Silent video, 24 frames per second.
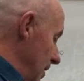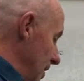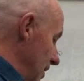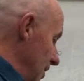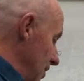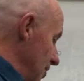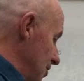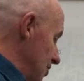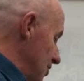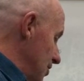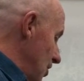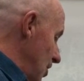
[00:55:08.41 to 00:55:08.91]

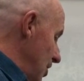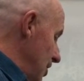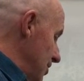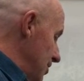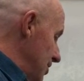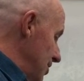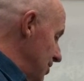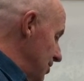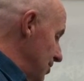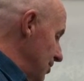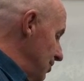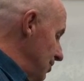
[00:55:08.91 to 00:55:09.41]
you start
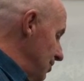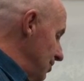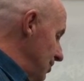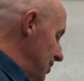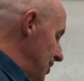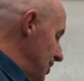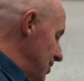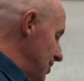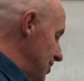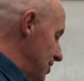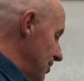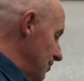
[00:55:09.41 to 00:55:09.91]
to do
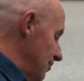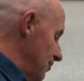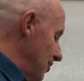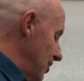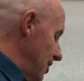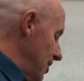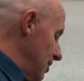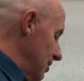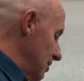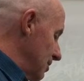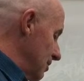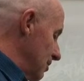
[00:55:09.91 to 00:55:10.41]
these
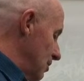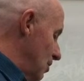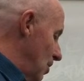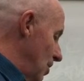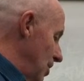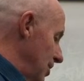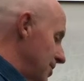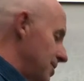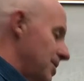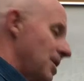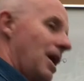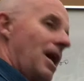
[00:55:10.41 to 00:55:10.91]
different
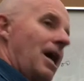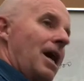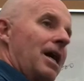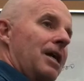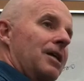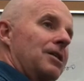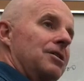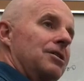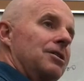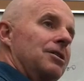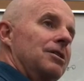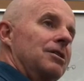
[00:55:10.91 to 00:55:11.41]
calls to
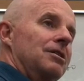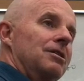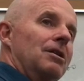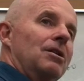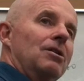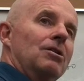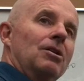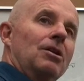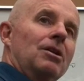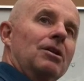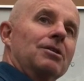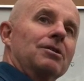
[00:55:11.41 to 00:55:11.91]
action
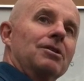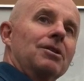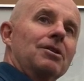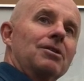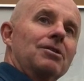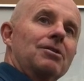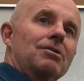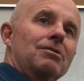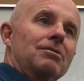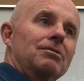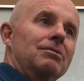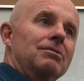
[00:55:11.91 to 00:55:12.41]
along
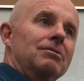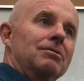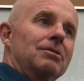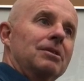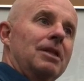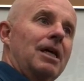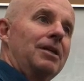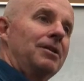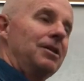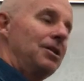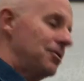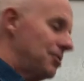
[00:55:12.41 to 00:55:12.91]
this,
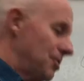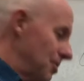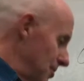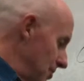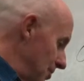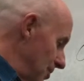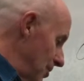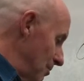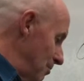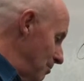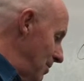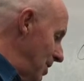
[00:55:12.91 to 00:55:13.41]
and these are
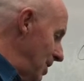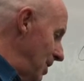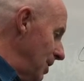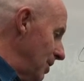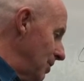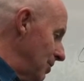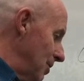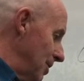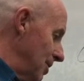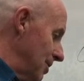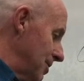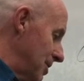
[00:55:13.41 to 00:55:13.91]
sort of mini
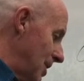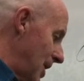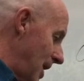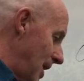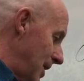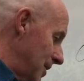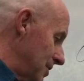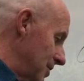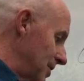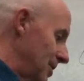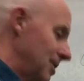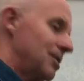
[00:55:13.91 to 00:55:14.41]
calls to
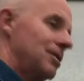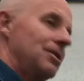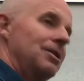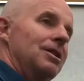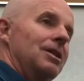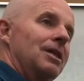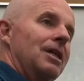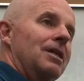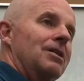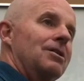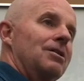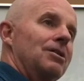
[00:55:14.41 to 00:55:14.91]
action until
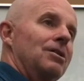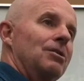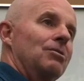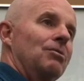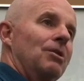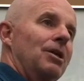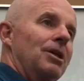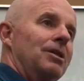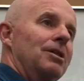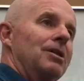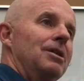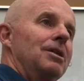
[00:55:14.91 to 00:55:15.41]
you get to the
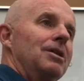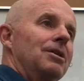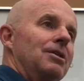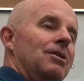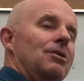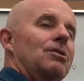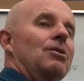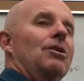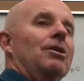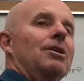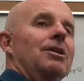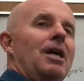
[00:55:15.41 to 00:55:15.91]
one,
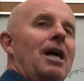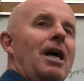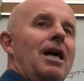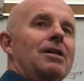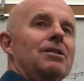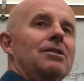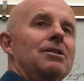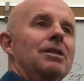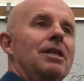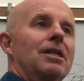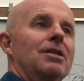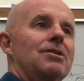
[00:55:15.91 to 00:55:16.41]
the call to
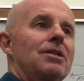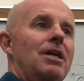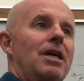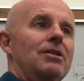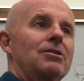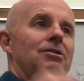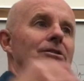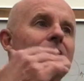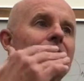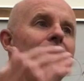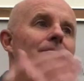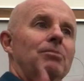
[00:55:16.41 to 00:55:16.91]
action that's
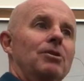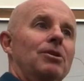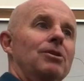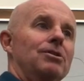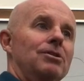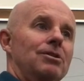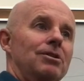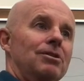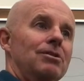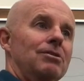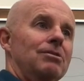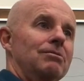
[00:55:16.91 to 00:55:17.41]
actually the
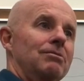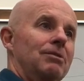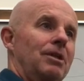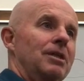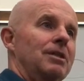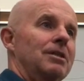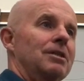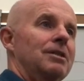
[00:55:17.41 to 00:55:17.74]
purchase, right?